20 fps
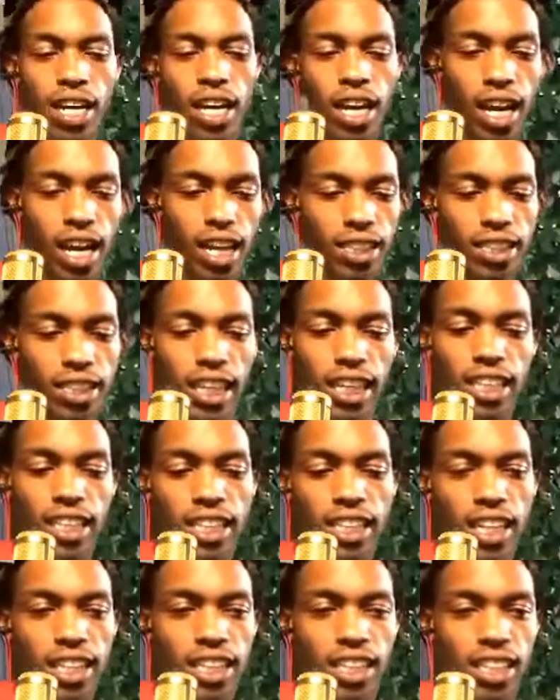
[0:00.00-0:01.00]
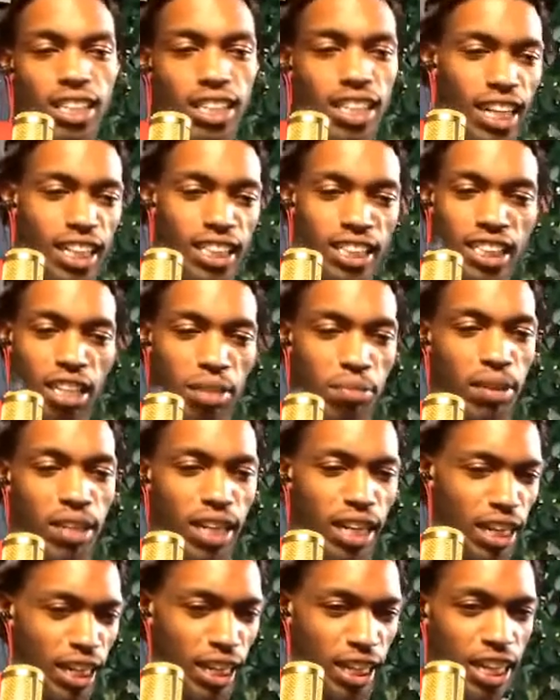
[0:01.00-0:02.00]
say nothing intimidating.
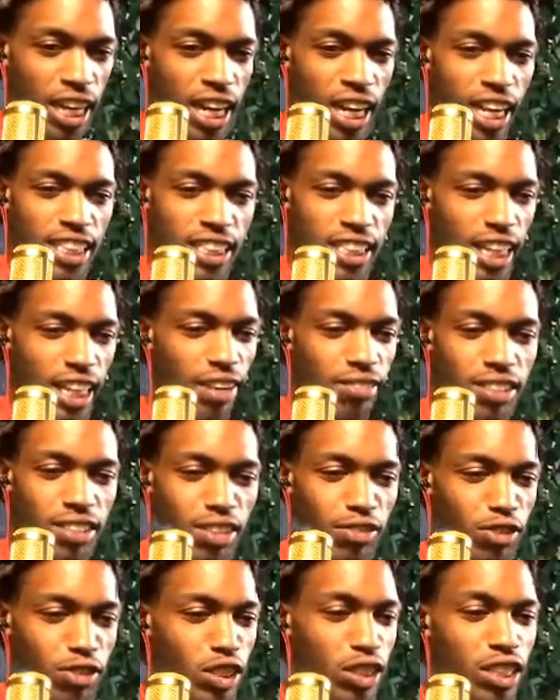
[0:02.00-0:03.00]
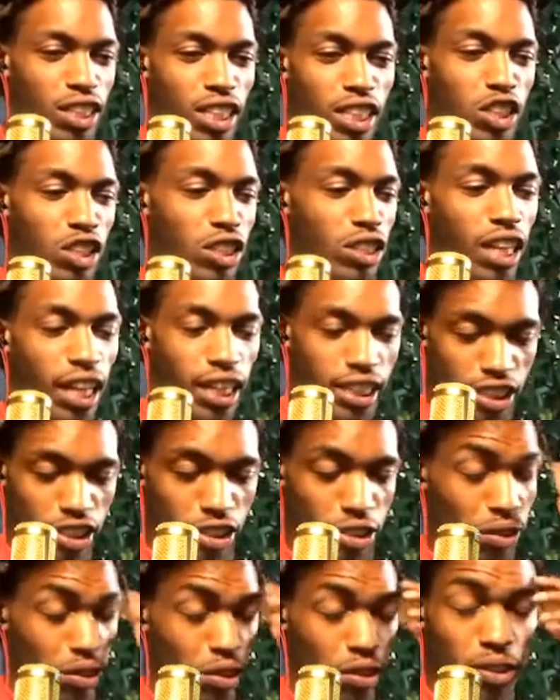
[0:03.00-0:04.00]
He said everything like
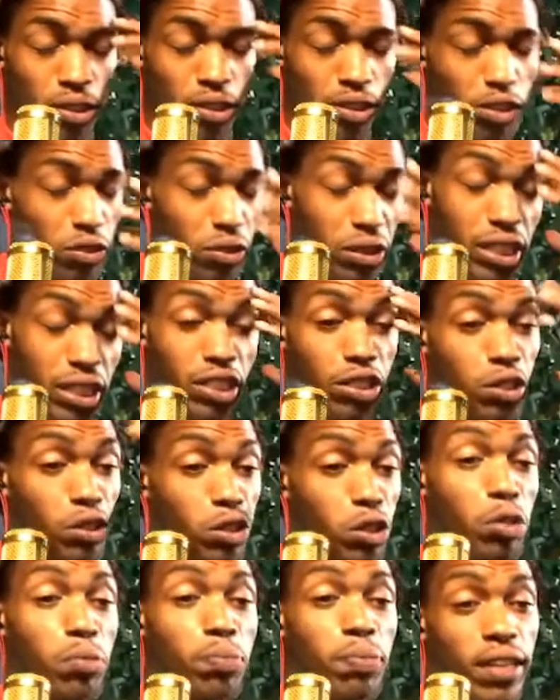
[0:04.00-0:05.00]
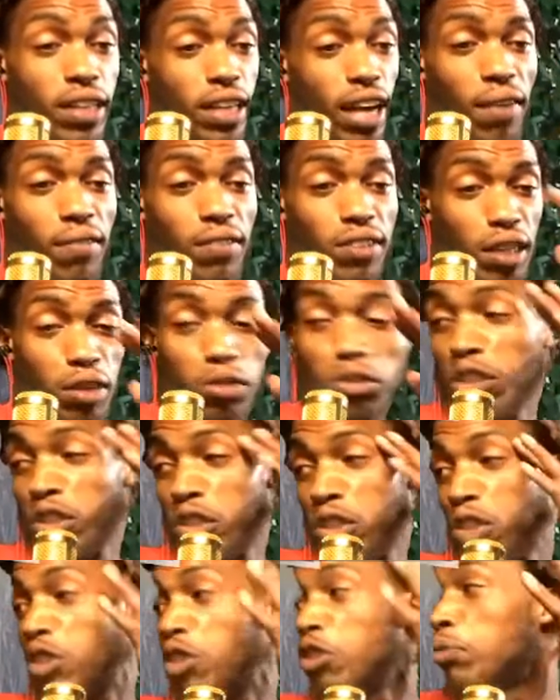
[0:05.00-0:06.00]
straight stupid. Everything was
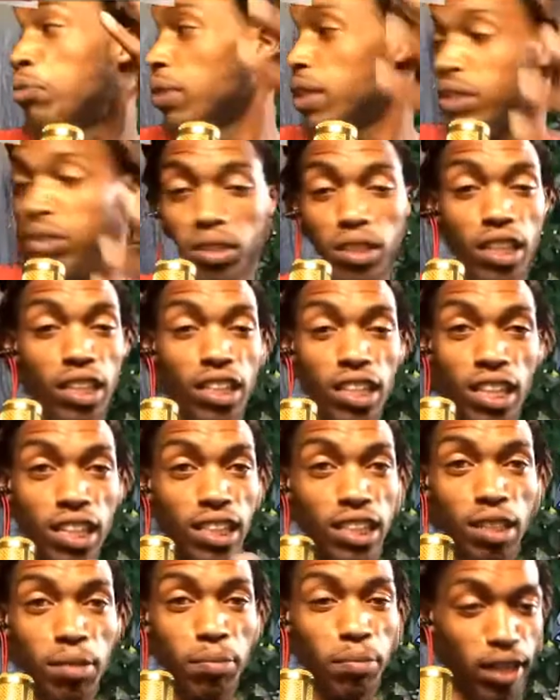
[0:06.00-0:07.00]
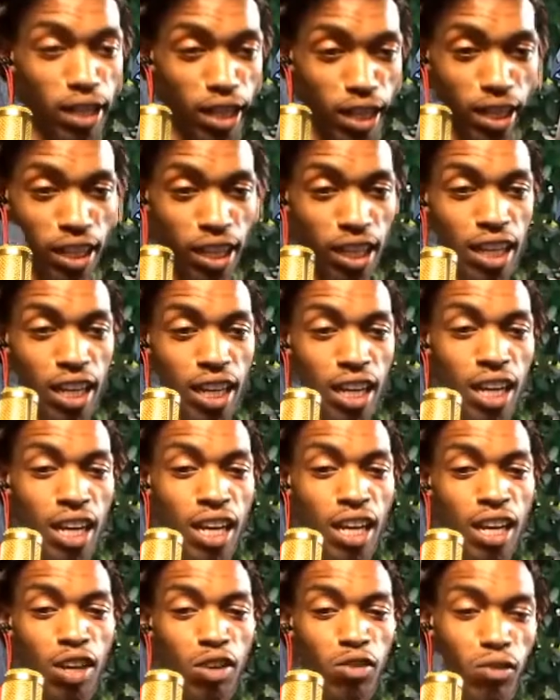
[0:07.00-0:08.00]
stupid. Was nothing intimidating.
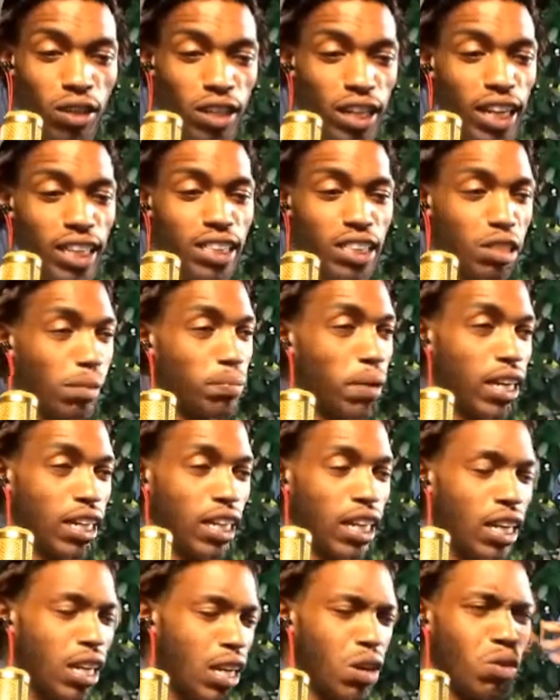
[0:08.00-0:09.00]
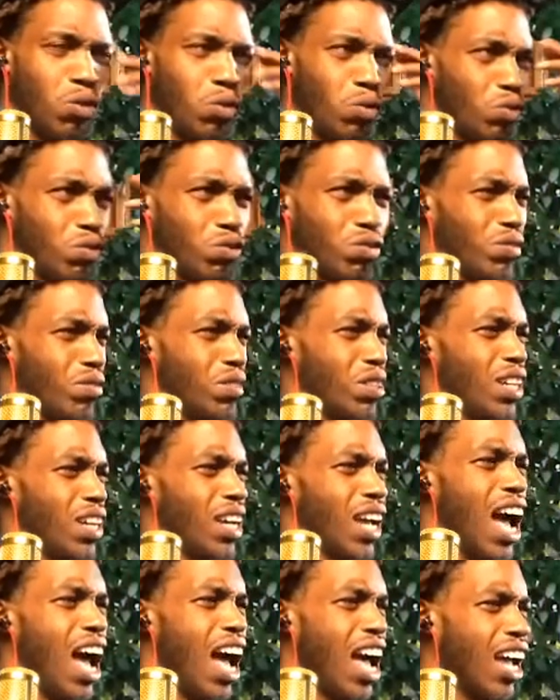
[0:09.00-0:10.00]
Run that shit back. Huh?
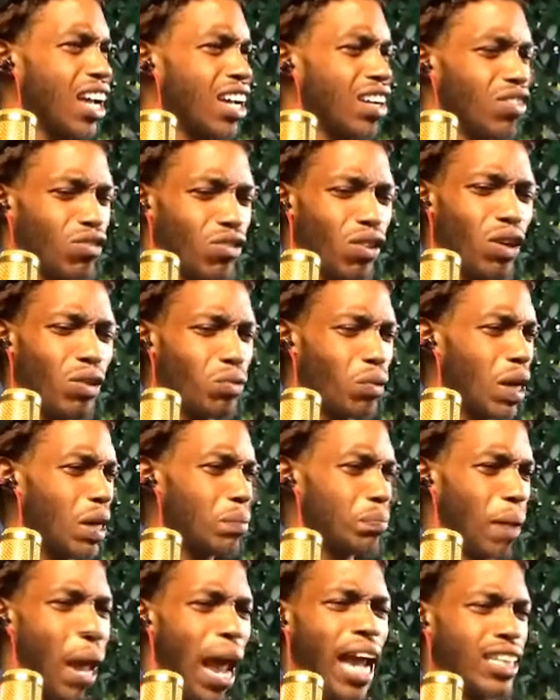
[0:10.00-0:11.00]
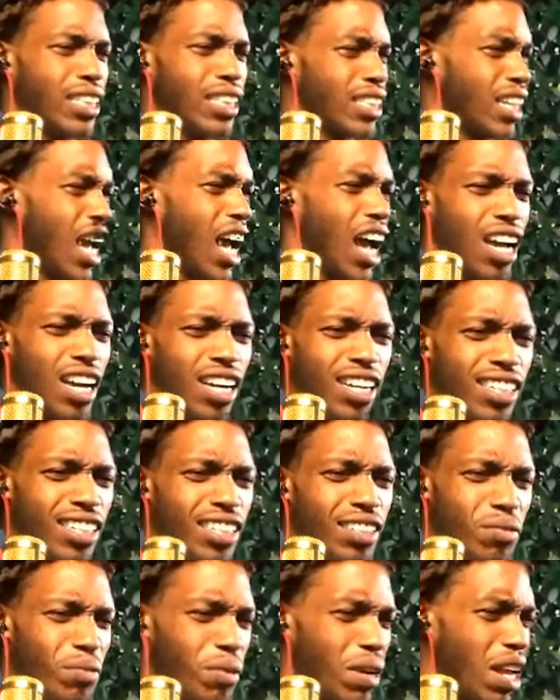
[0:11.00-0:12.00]
Run what back? Huh?
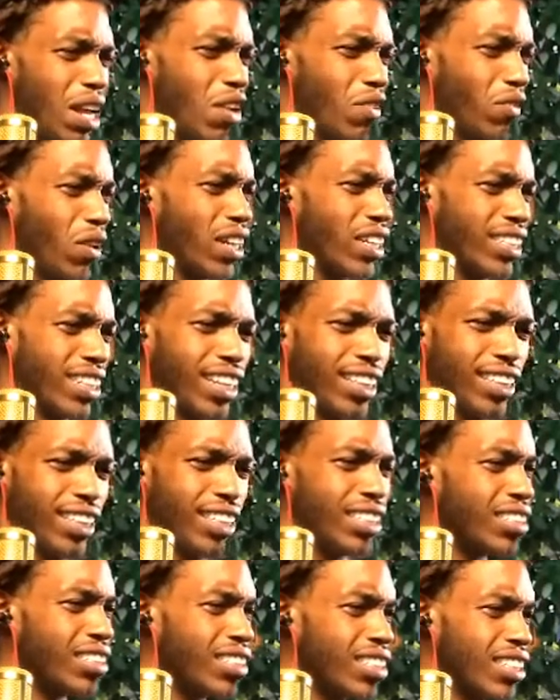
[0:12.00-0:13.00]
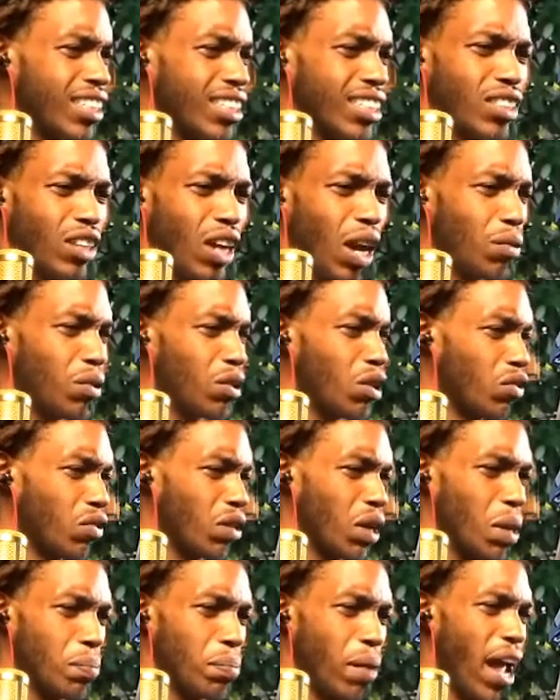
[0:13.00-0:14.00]
We ain't run nothing. How we gonna run it back?